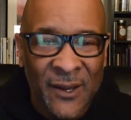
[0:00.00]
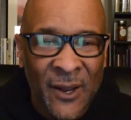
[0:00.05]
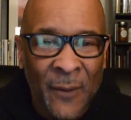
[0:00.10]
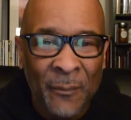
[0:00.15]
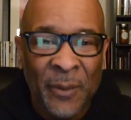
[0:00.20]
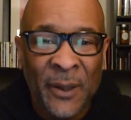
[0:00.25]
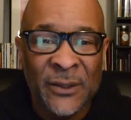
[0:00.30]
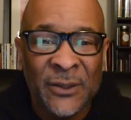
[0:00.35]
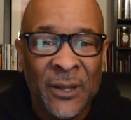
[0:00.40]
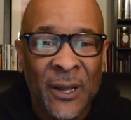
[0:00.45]

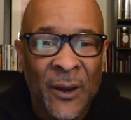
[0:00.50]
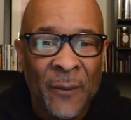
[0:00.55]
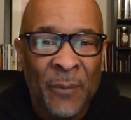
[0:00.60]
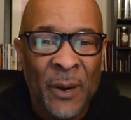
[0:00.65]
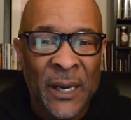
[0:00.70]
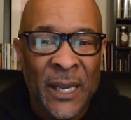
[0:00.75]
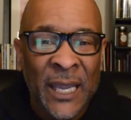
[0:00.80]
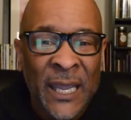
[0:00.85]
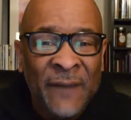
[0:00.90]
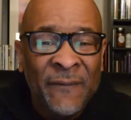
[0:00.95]
But
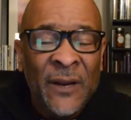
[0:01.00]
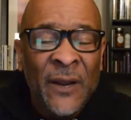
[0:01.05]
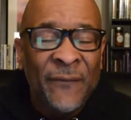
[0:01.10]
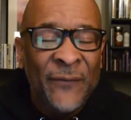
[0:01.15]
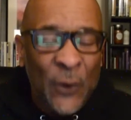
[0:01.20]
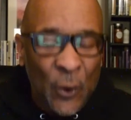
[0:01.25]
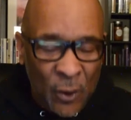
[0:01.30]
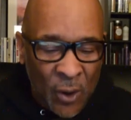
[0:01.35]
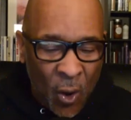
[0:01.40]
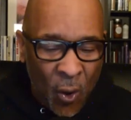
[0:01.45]
even if
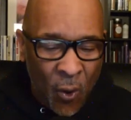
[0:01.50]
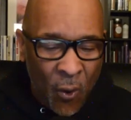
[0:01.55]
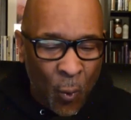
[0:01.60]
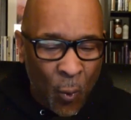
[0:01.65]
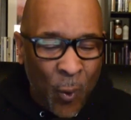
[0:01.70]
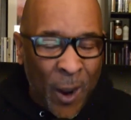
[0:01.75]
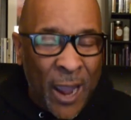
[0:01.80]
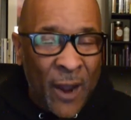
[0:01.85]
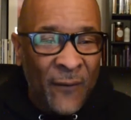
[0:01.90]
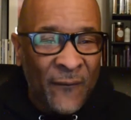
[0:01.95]
you go away on